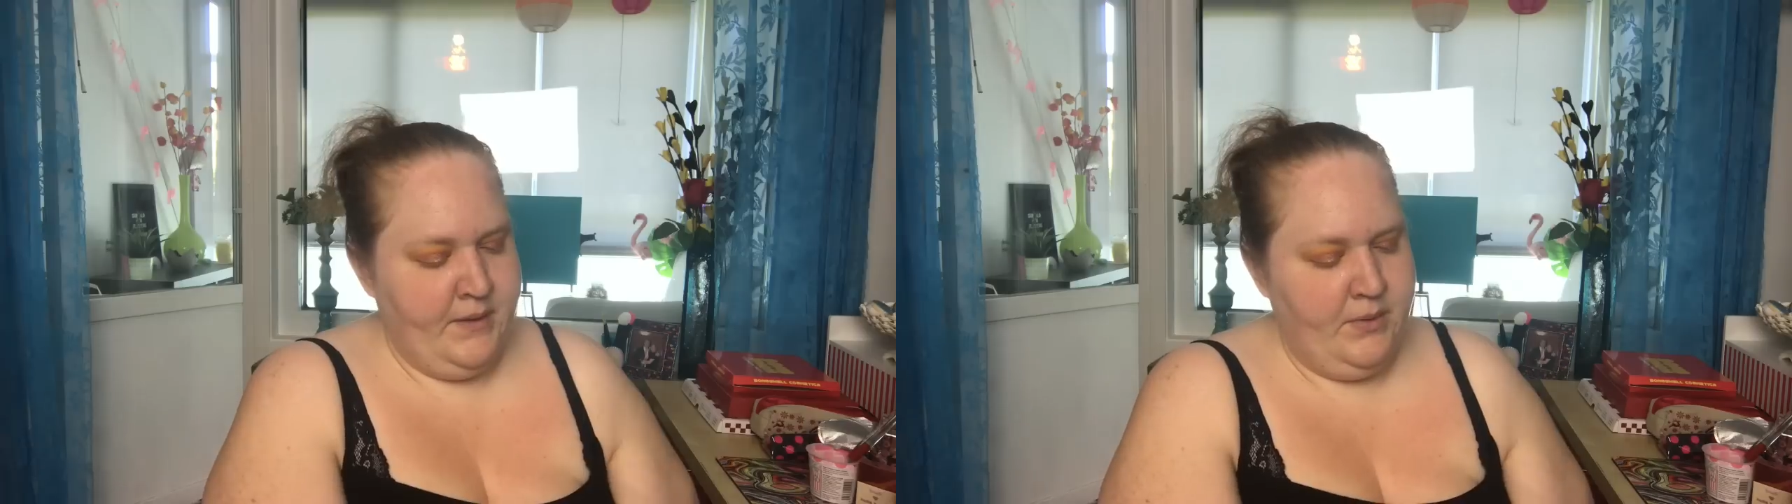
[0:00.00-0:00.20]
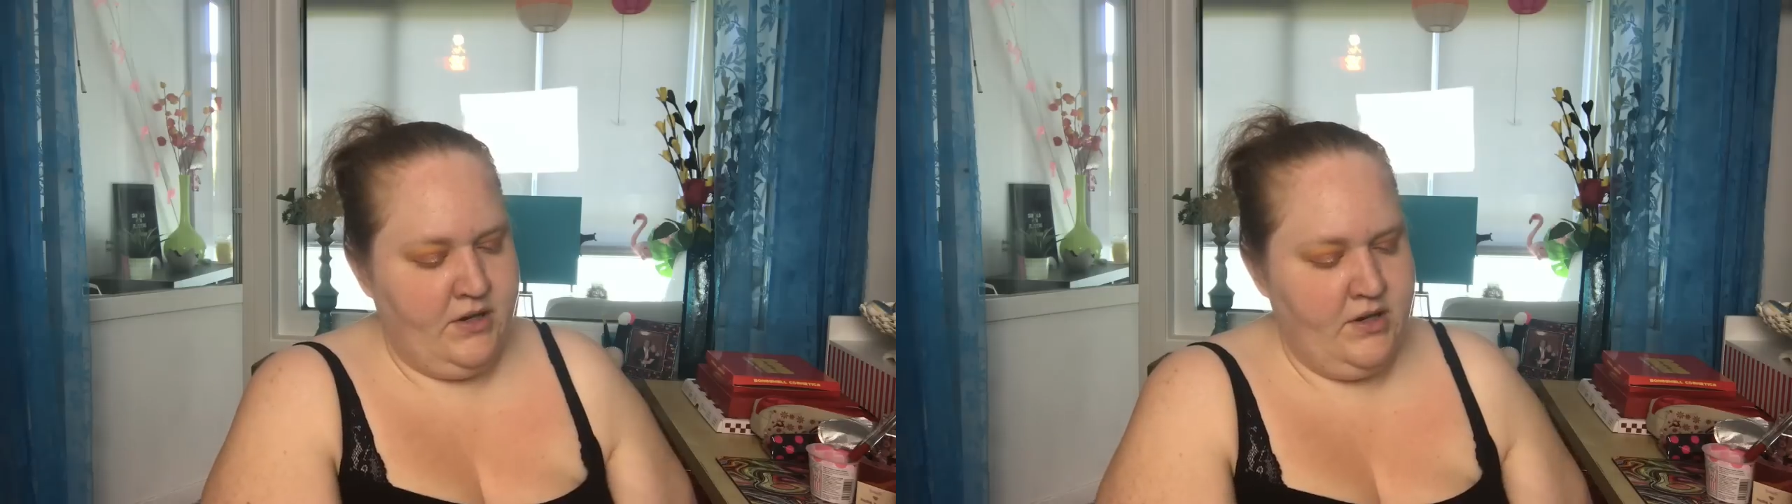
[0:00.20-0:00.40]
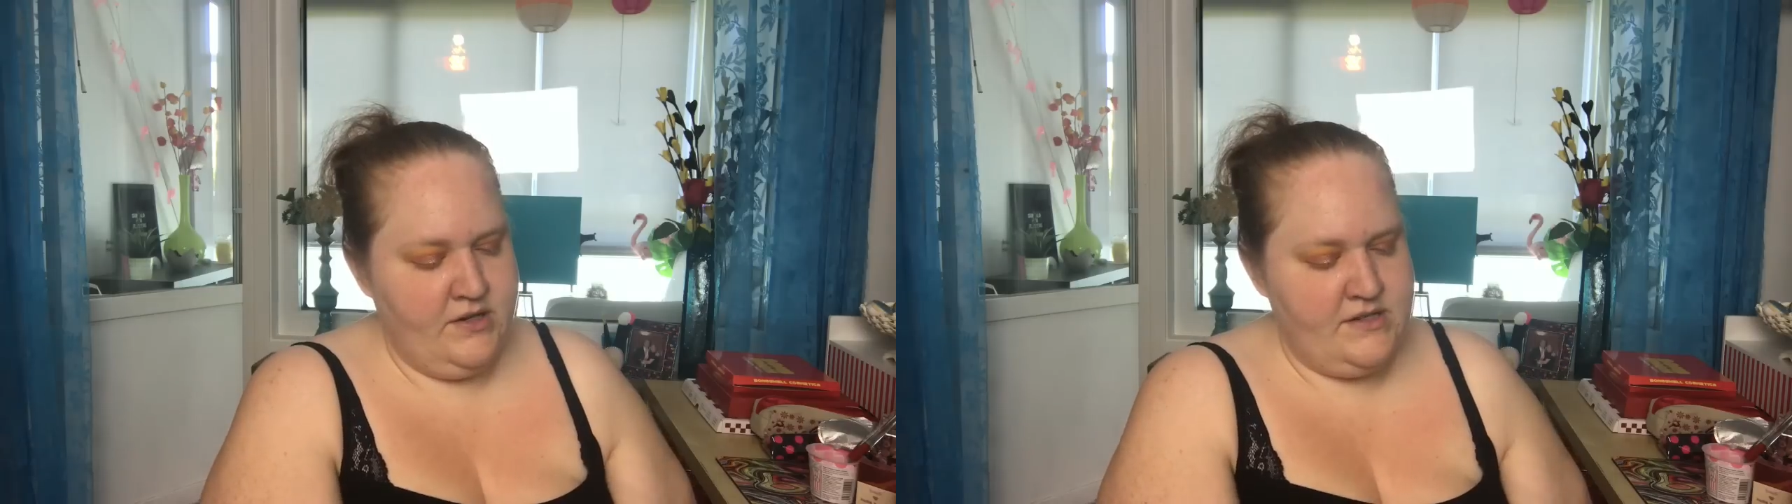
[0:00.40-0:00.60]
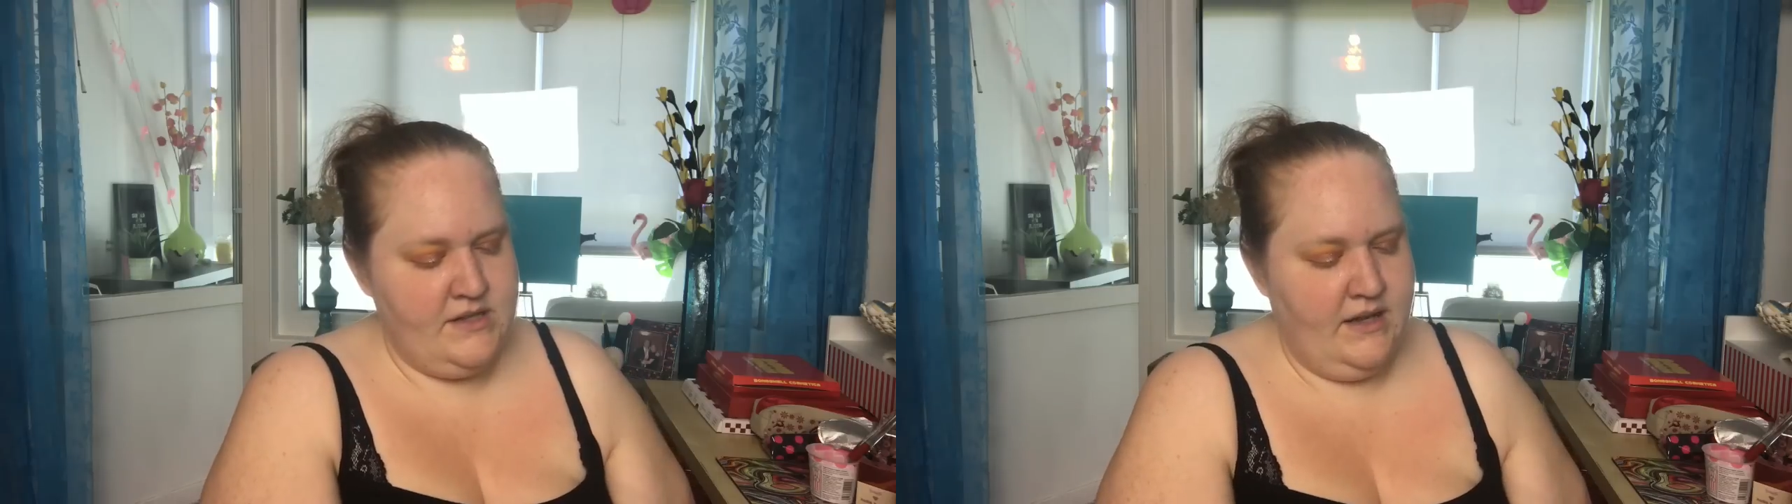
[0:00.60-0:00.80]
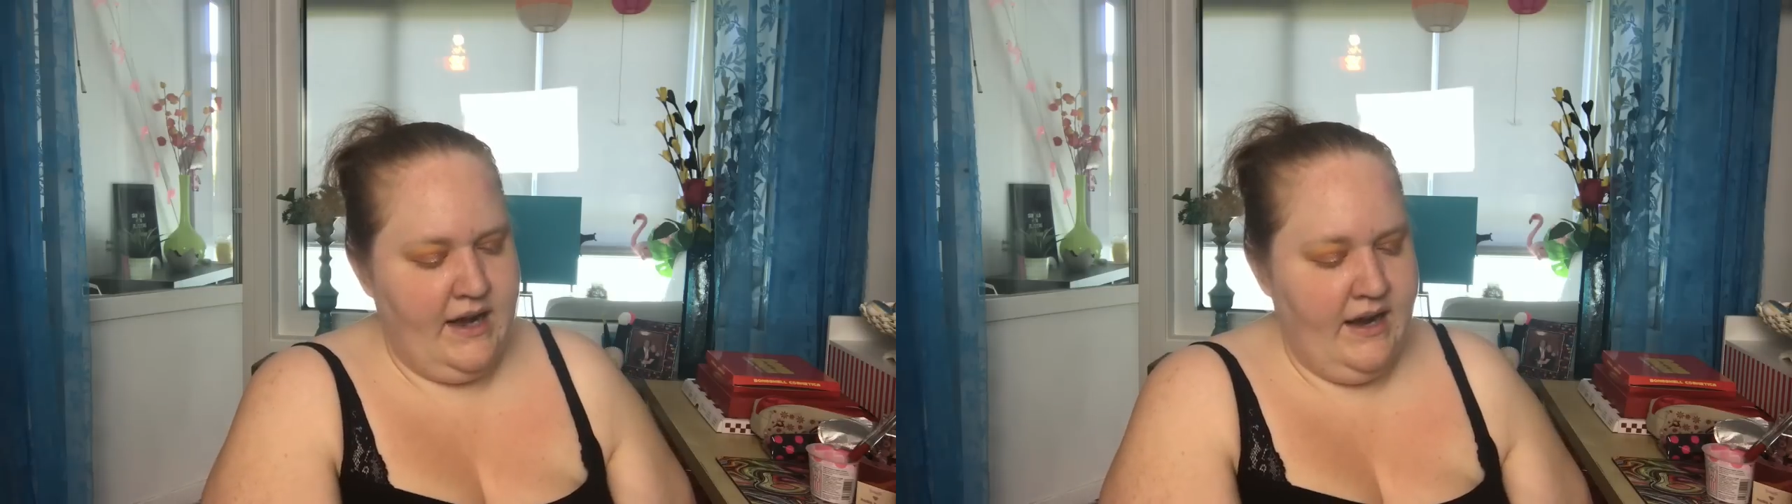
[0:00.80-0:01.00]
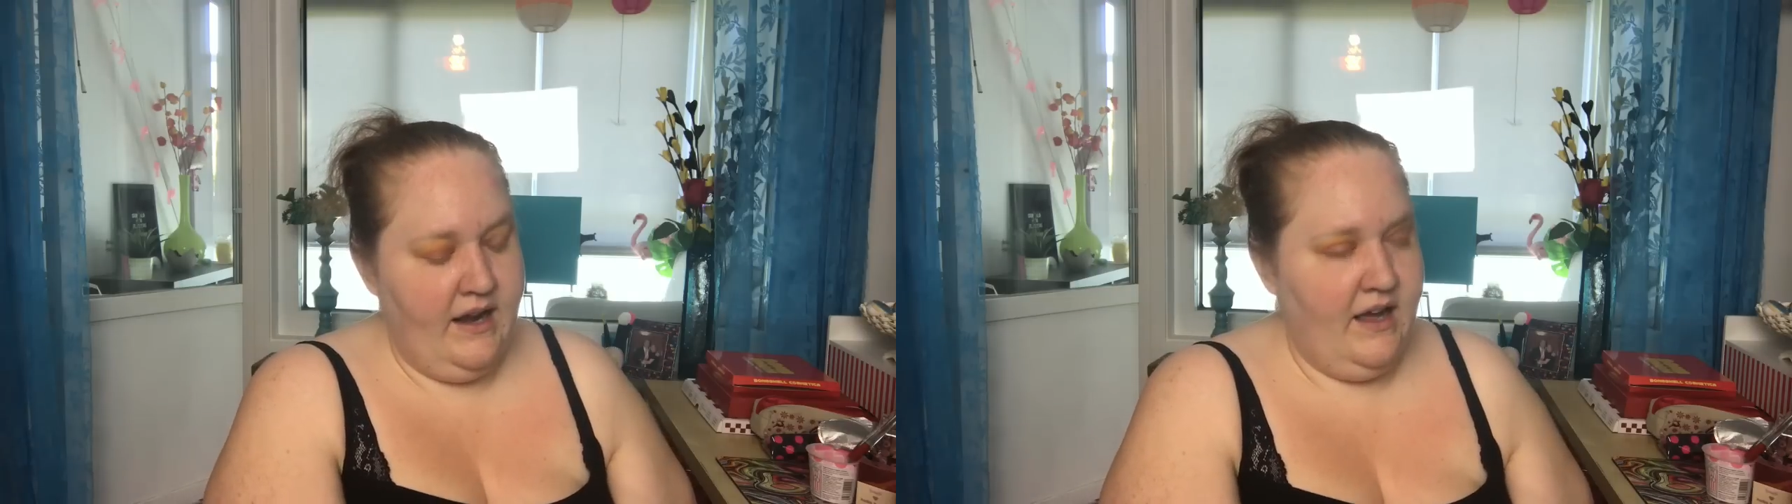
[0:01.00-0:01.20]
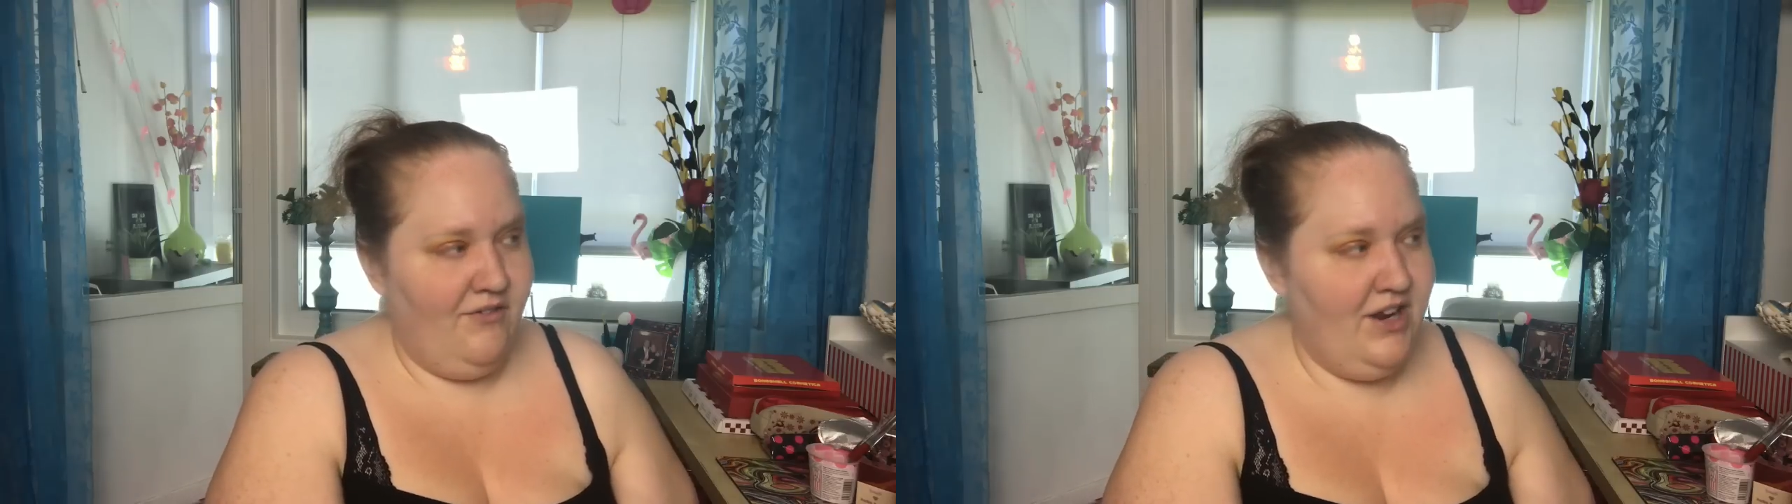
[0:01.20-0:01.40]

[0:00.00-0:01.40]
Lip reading: Because I love